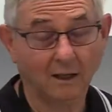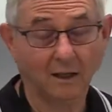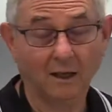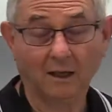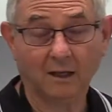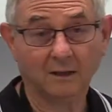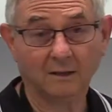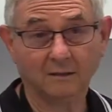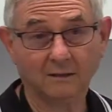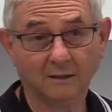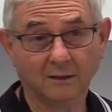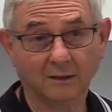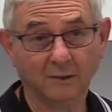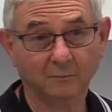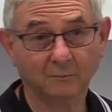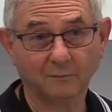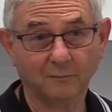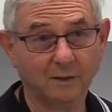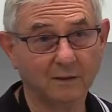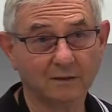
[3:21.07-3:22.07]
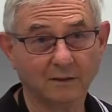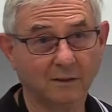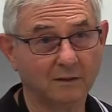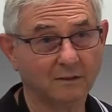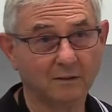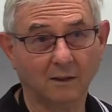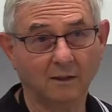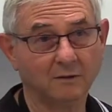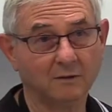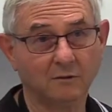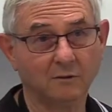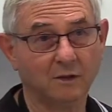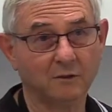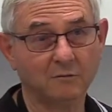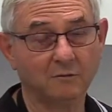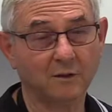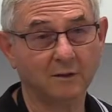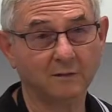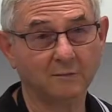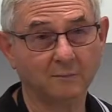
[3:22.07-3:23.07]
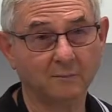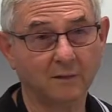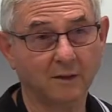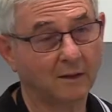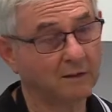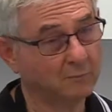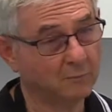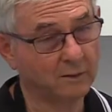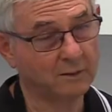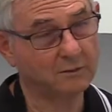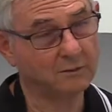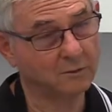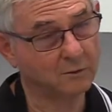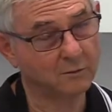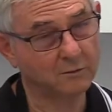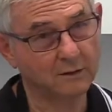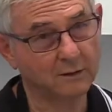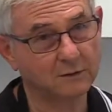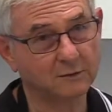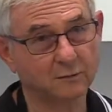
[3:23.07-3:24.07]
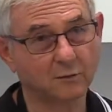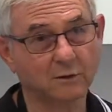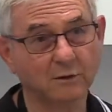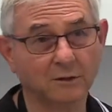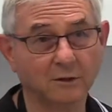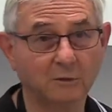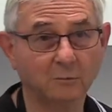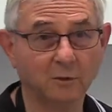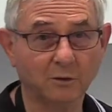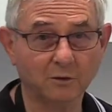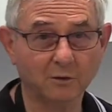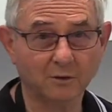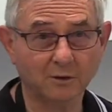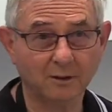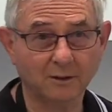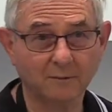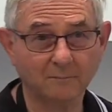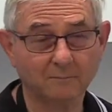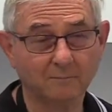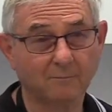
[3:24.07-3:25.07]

and it's great fun, and we do things for the community.